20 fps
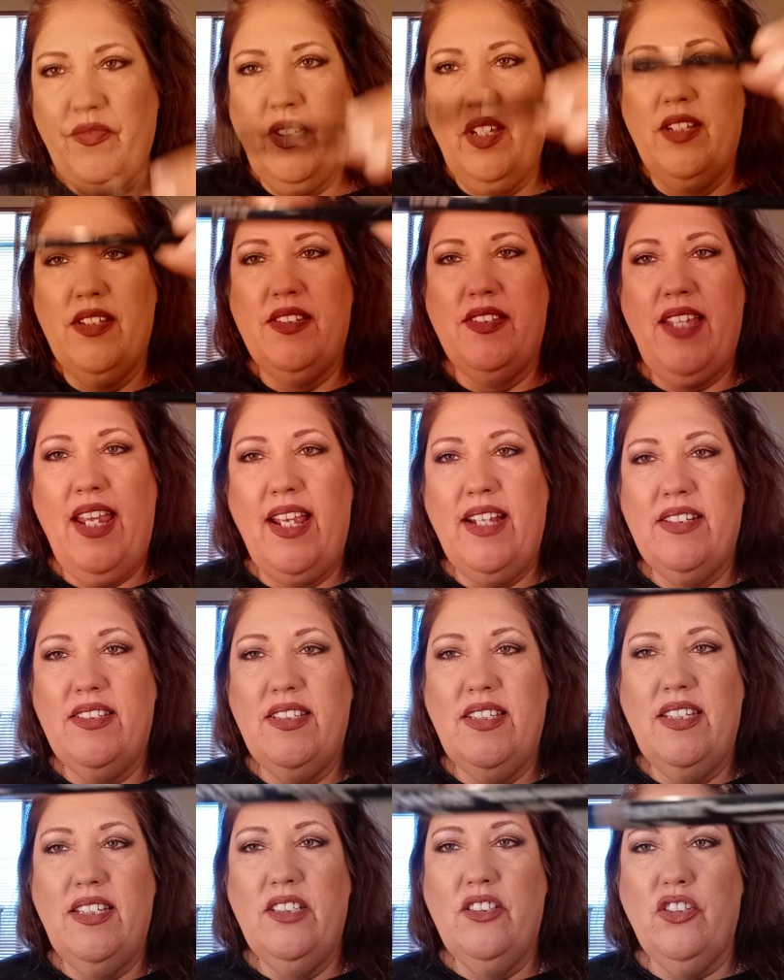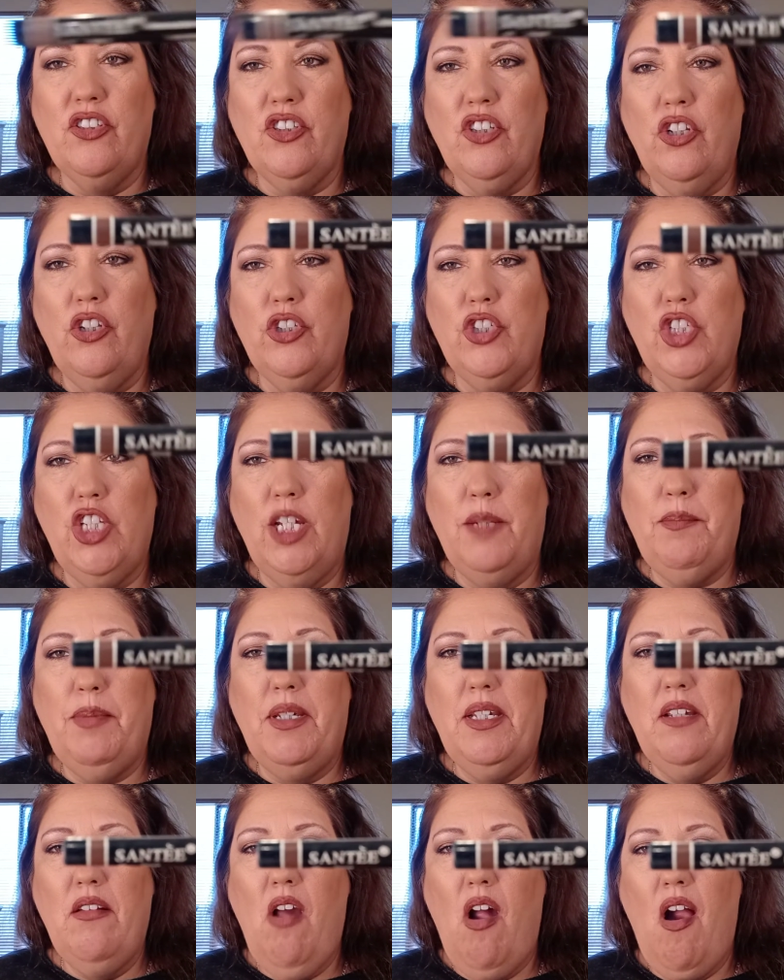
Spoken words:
Santee. It's a little cheapy,